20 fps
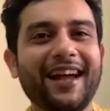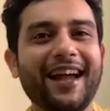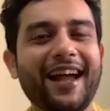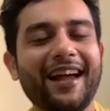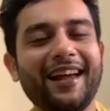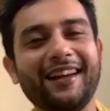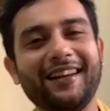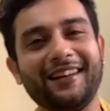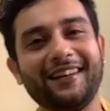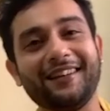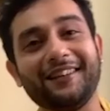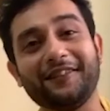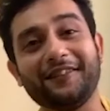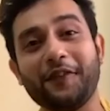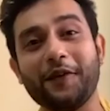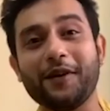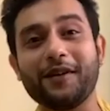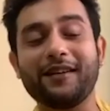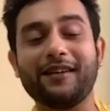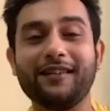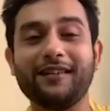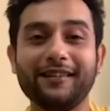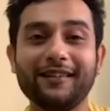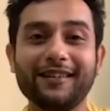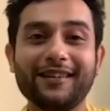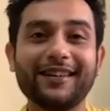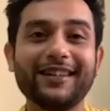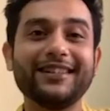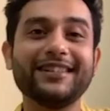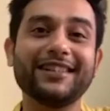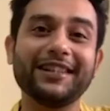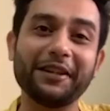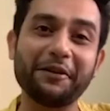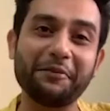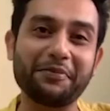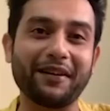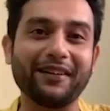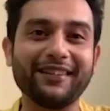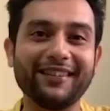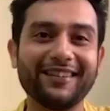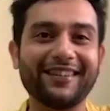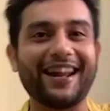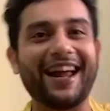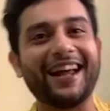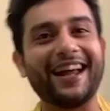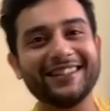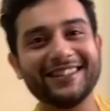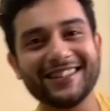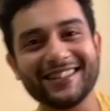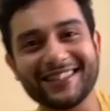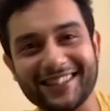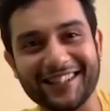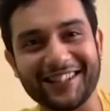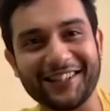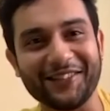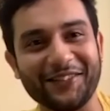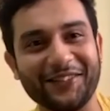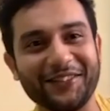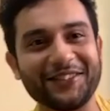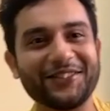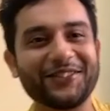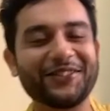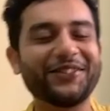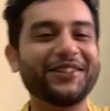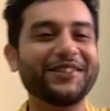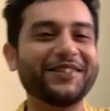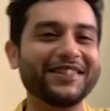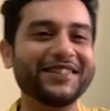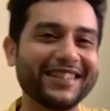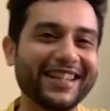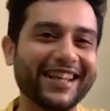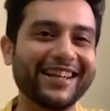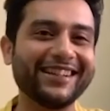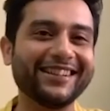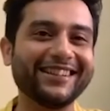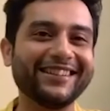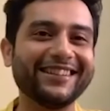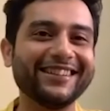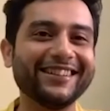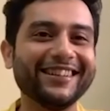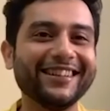and for her it's the brother and sister-in-law. So it was like a